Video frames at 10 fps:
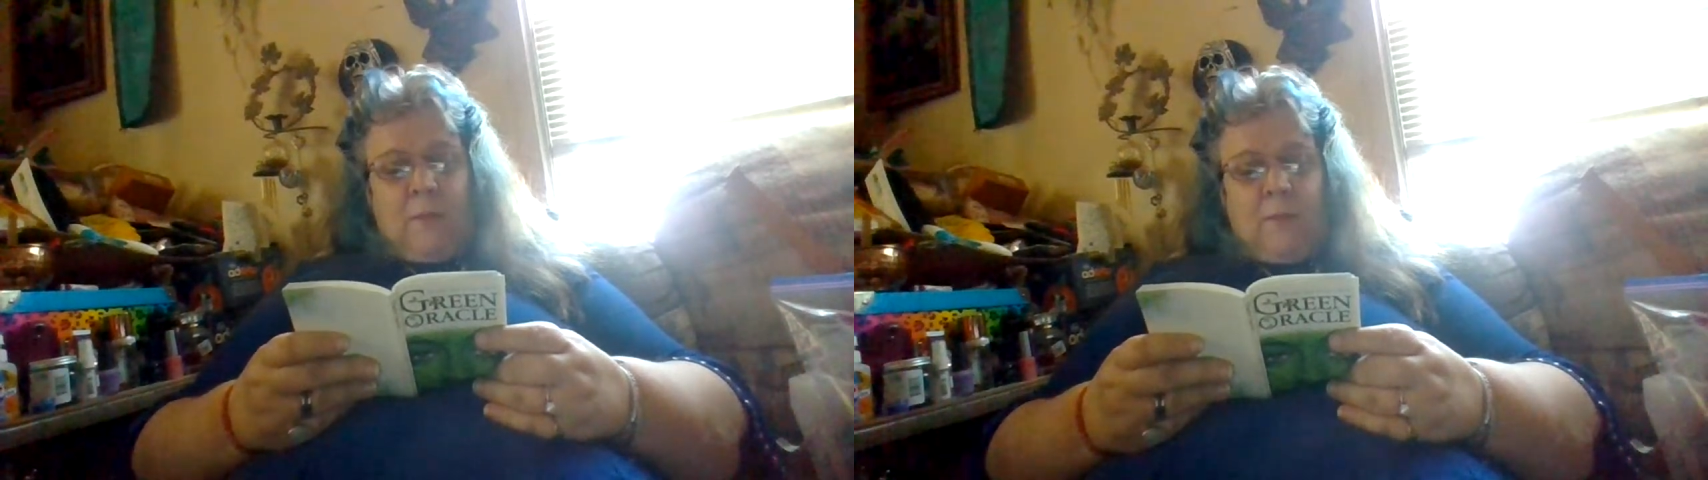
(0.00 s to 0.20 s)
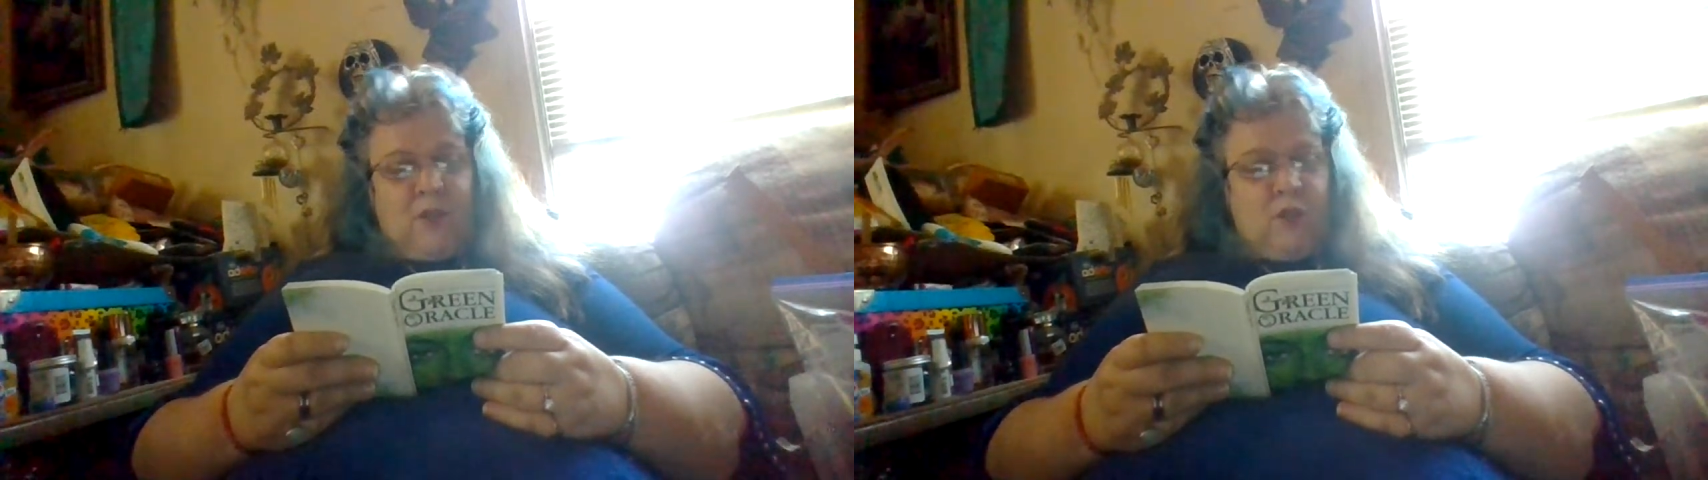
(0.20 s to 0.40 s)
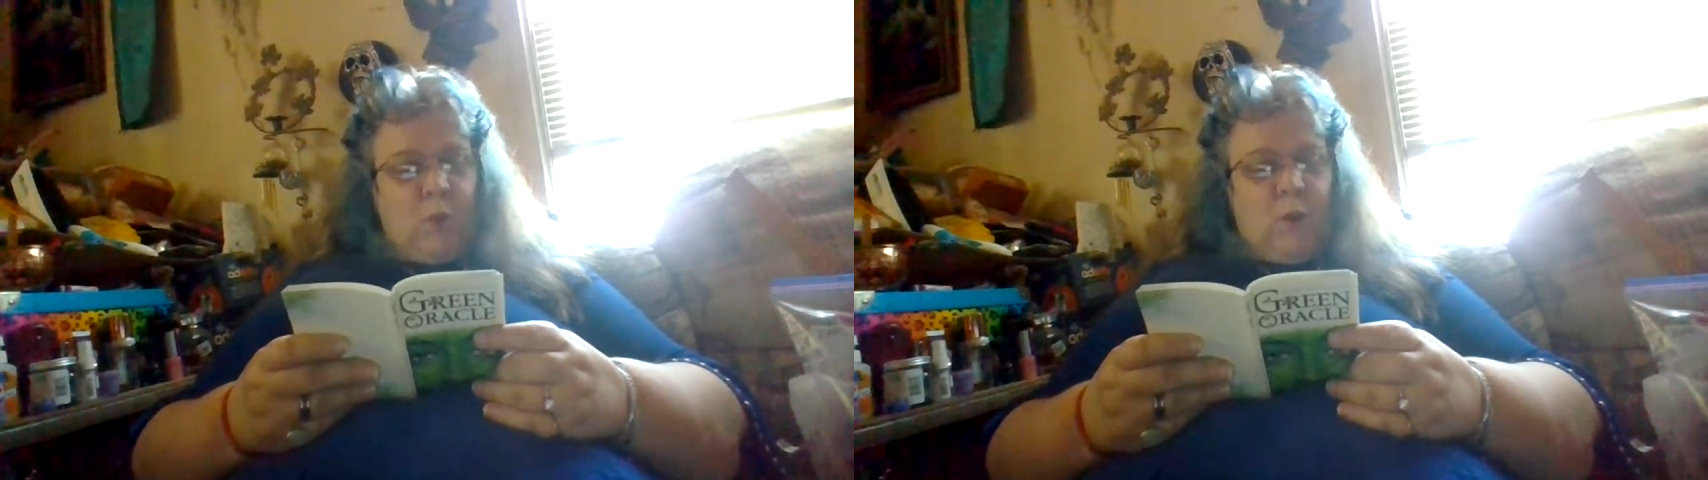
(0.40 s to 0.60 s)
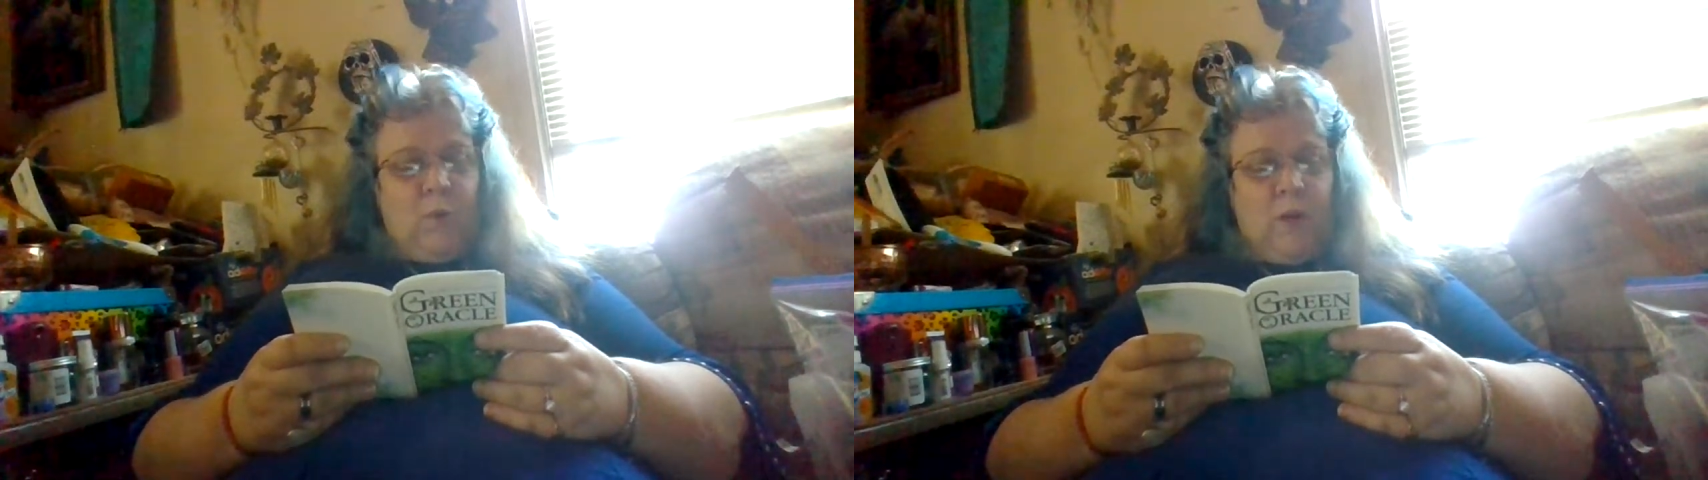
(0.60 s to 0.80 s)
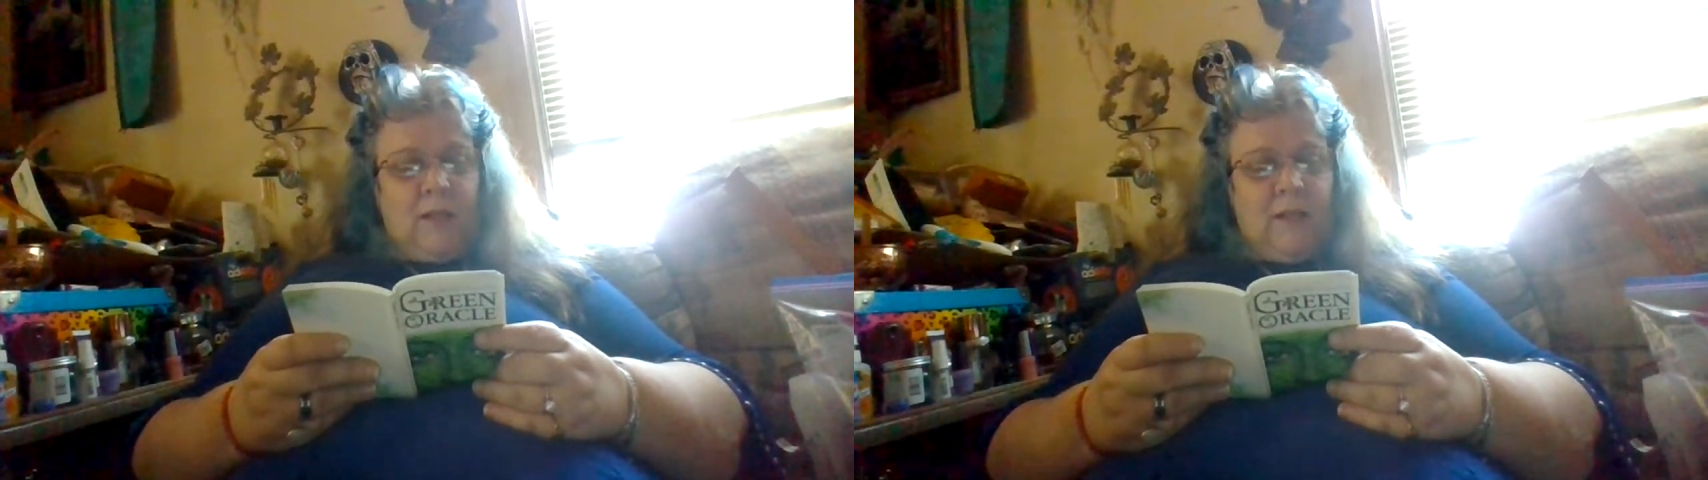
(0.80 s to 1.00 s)
but do we
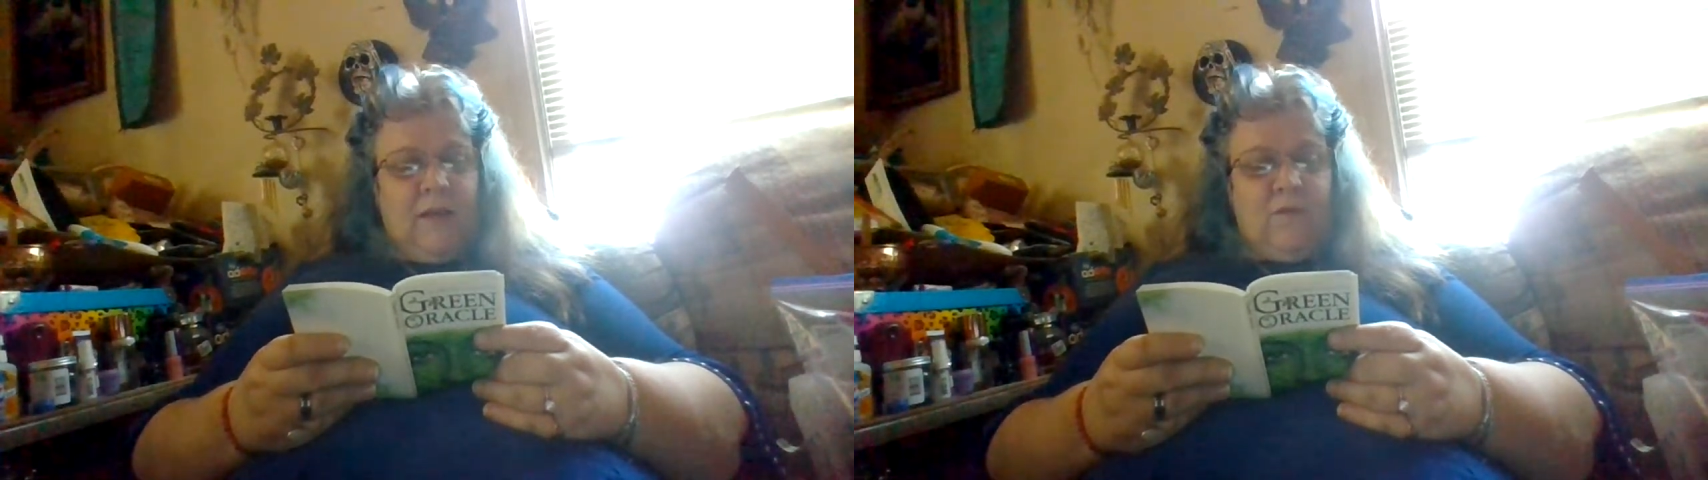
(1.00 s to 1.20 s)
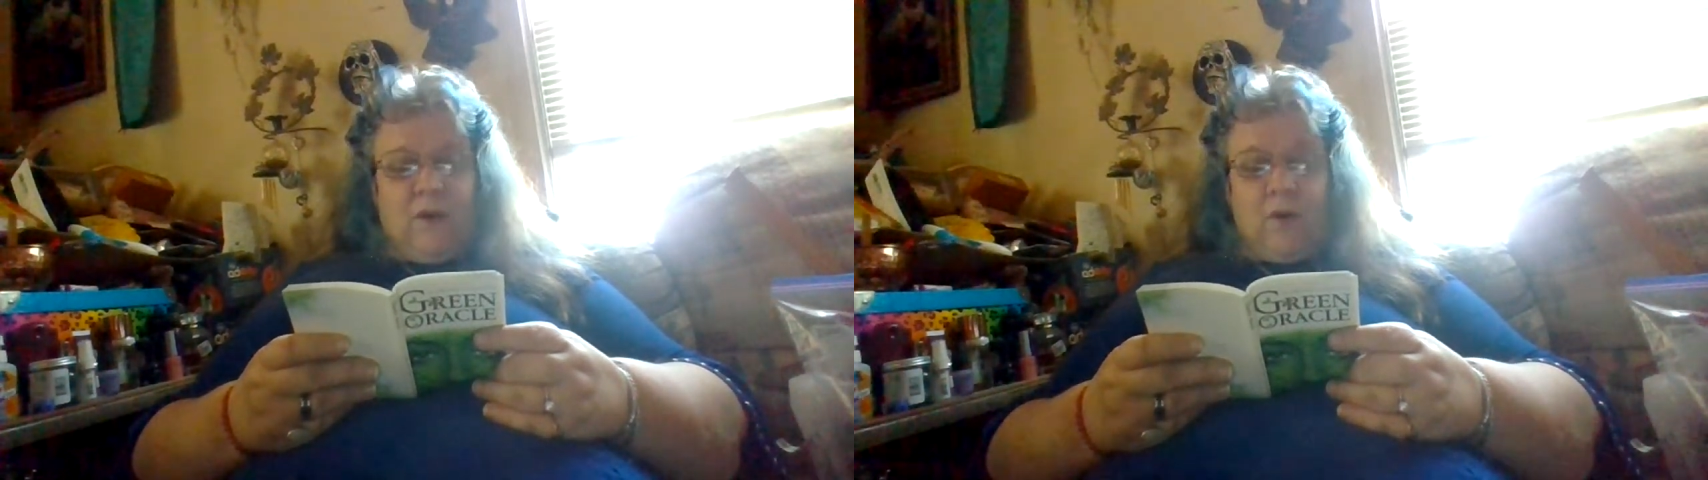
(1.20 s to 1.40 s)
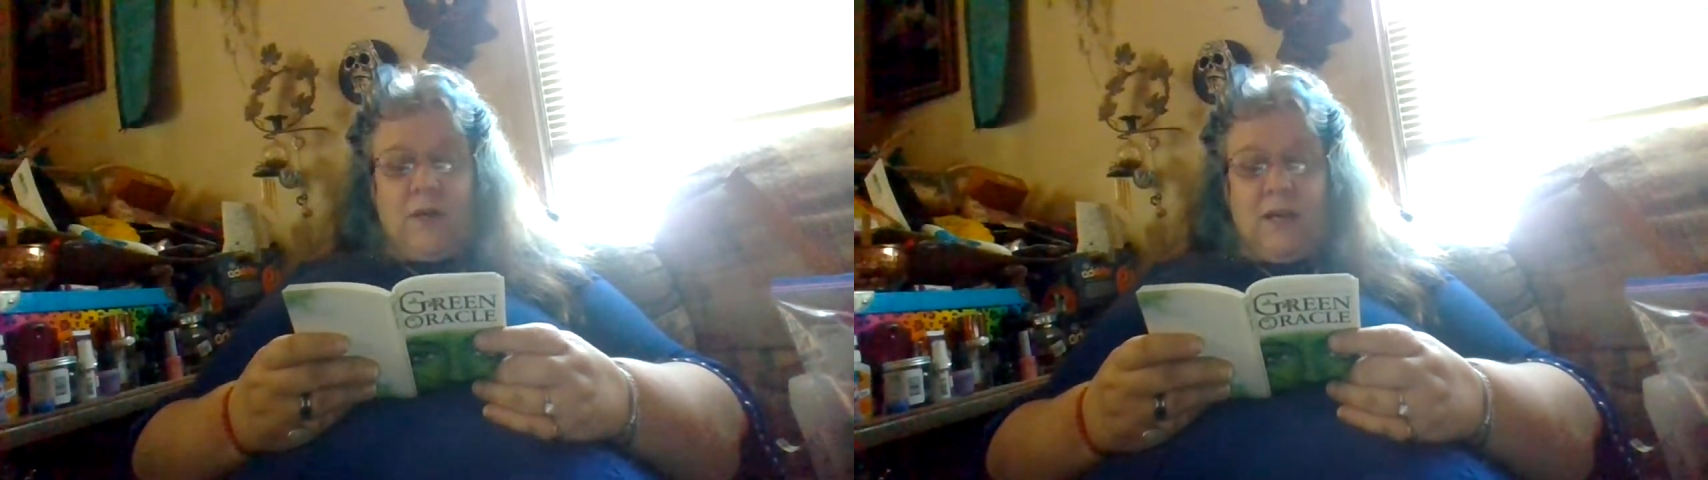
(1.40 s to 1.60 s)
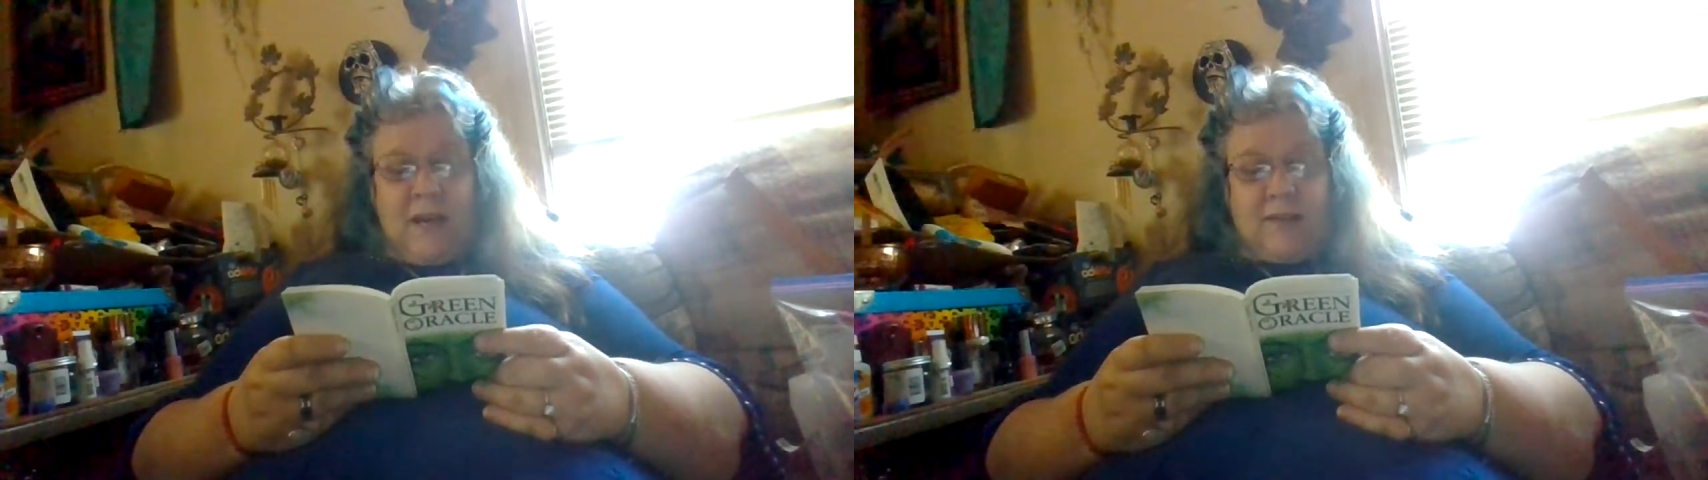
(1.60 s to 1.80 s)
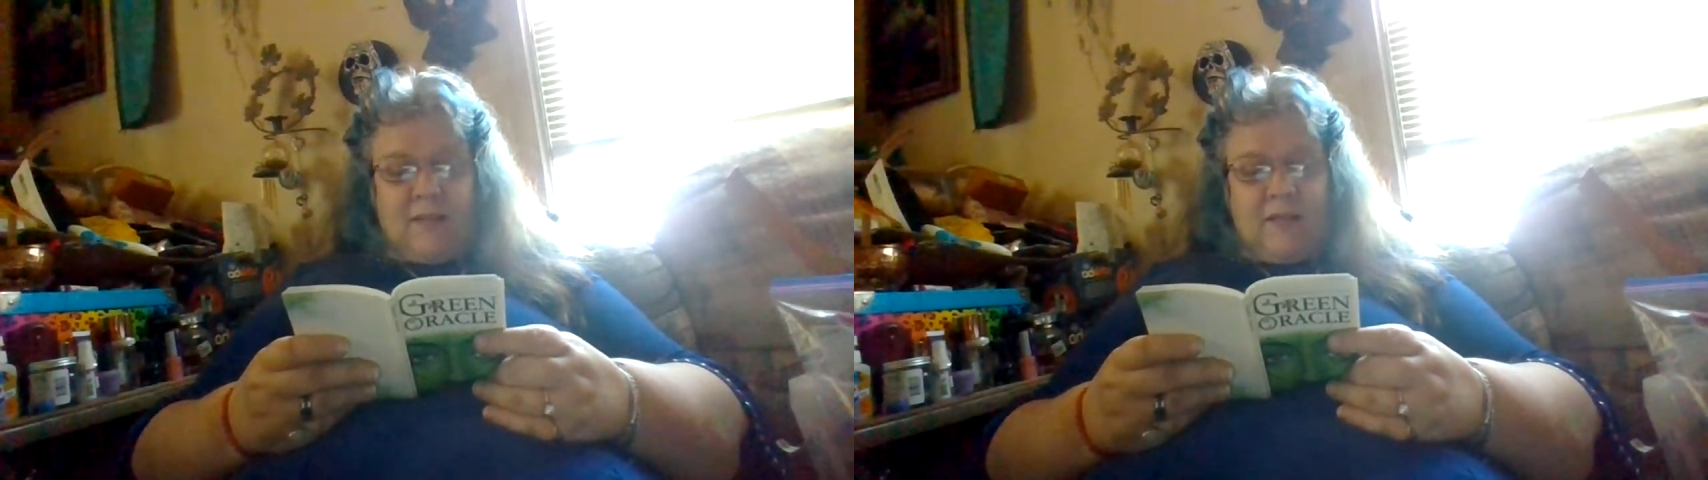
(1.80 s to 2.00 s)
really feel
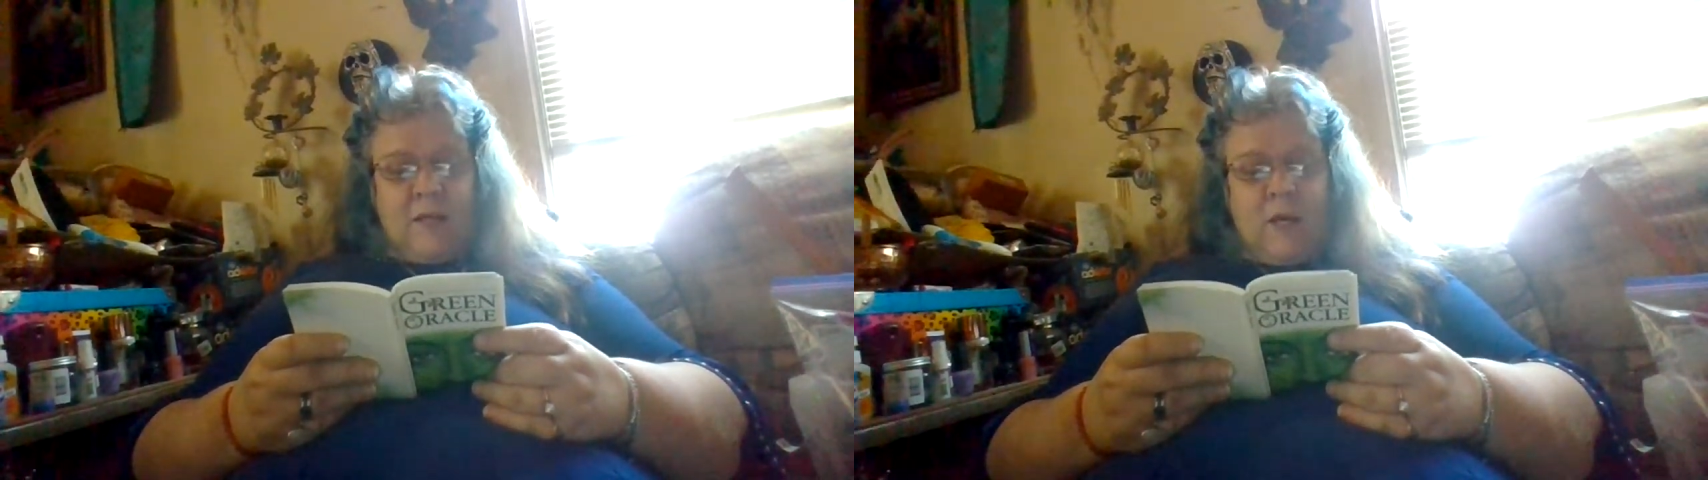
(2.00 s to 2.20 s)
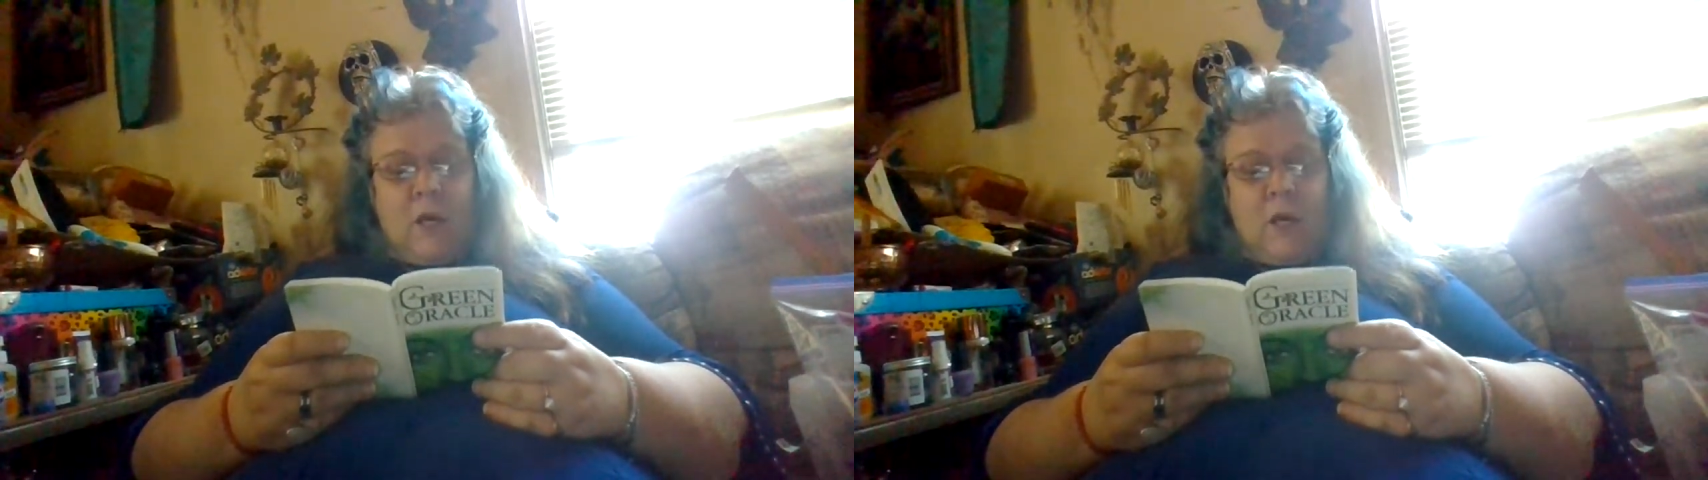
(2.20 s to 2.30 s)
connected?